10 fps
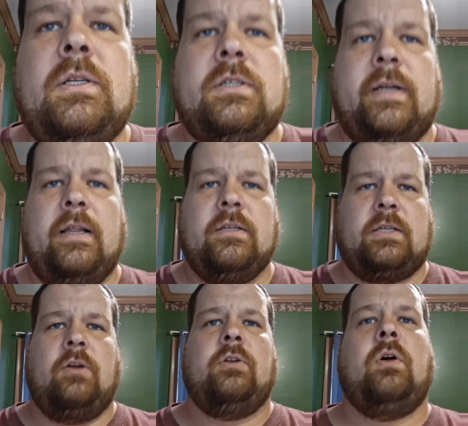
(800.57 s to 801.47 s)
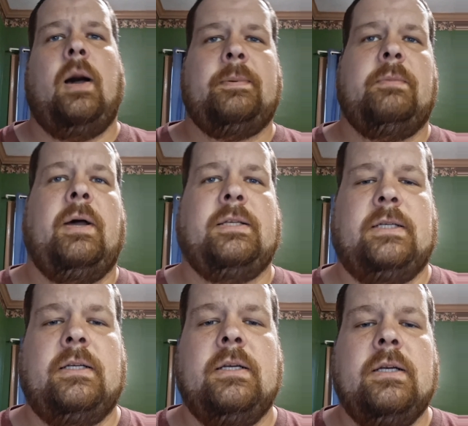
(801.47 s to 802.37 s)
So now let's go to
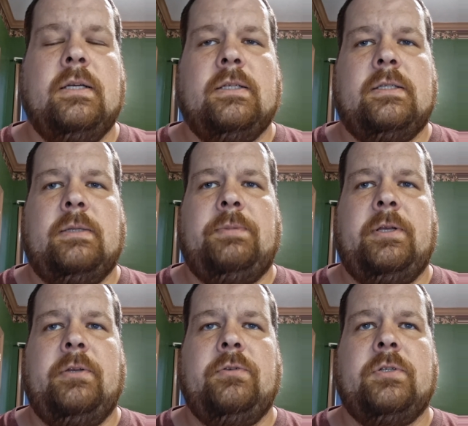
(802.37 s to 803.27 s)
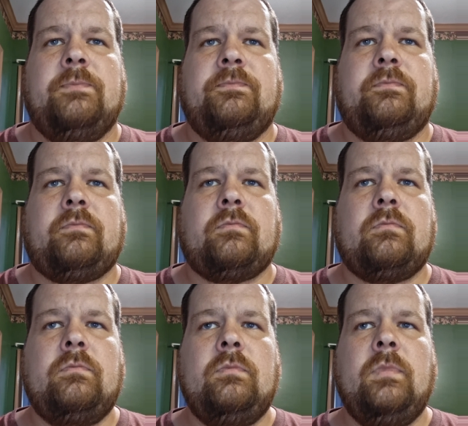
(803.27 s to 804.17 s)
optimizing CPUs.
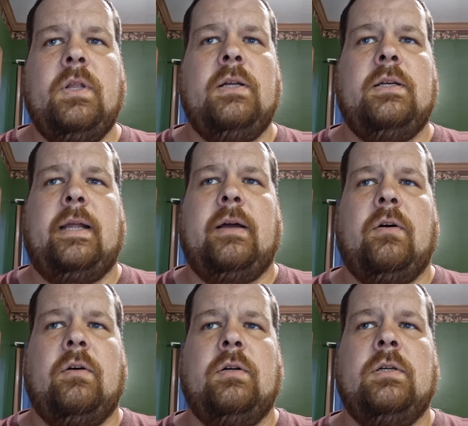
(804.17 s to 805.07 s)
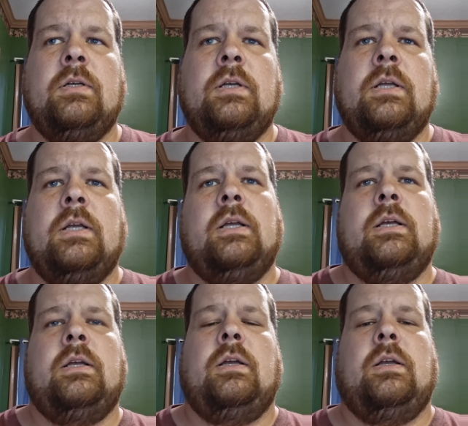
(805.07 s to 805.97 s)
Now,
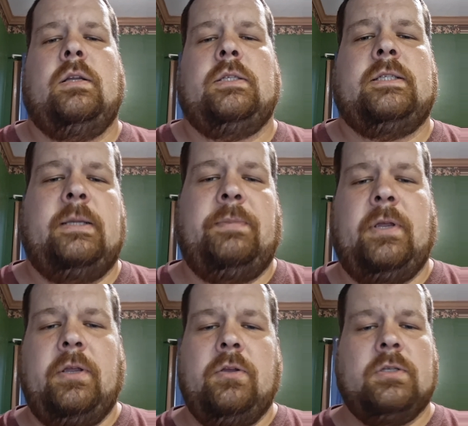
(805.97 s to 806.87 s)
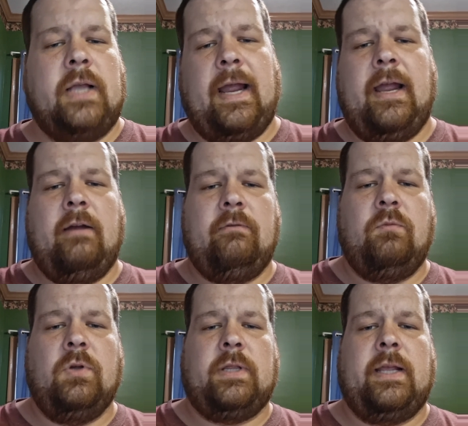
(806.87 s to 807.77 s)
CPUs have
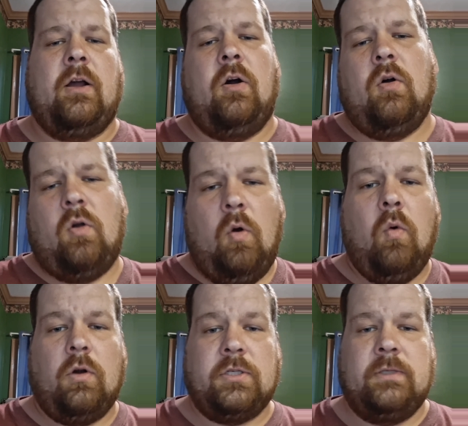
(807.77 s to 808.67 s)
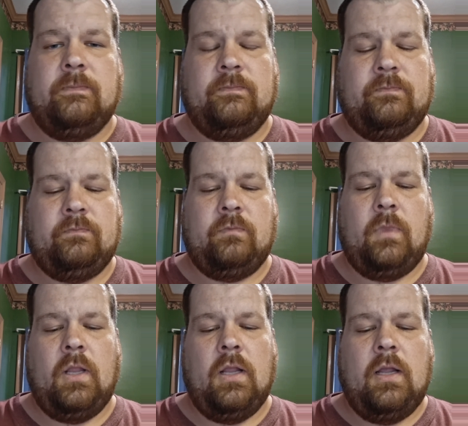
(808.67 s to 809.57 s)
what they call cores.
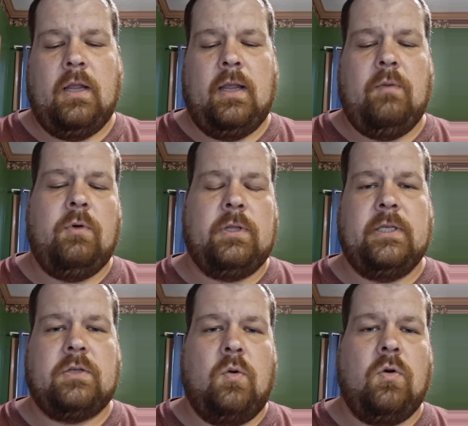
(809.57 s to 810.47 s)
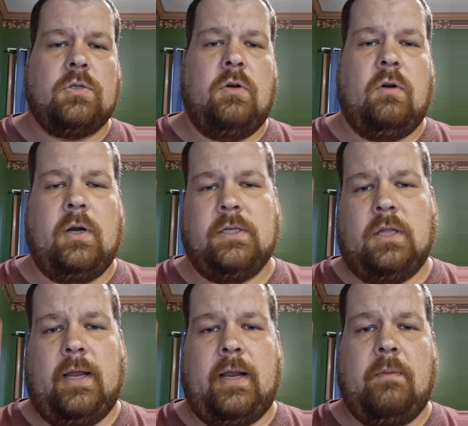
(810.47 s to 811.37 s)
And what these cores are is
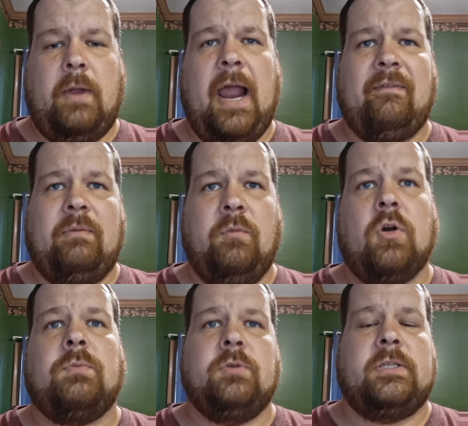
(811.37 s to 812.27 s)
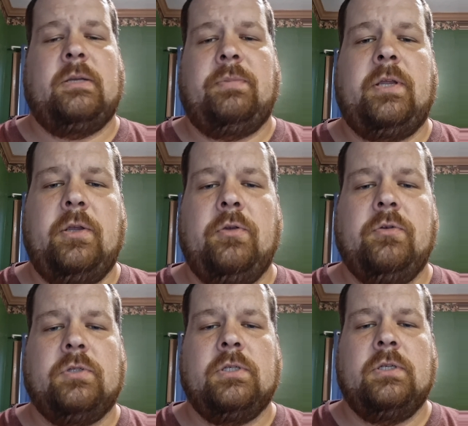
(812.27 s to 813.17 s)
like having multiple
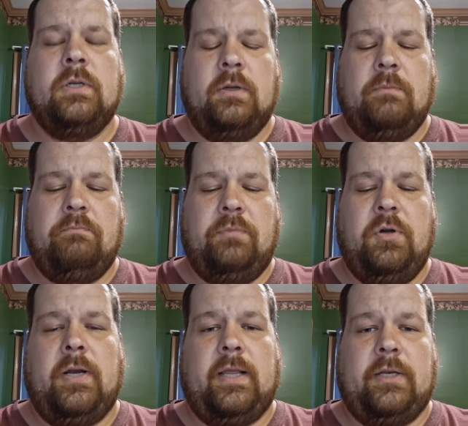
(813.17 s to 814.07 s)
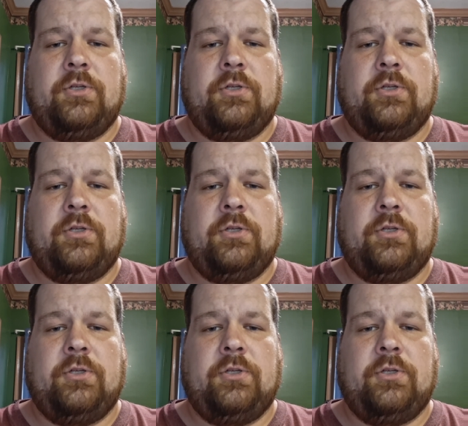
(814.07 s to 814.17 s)
CPUs put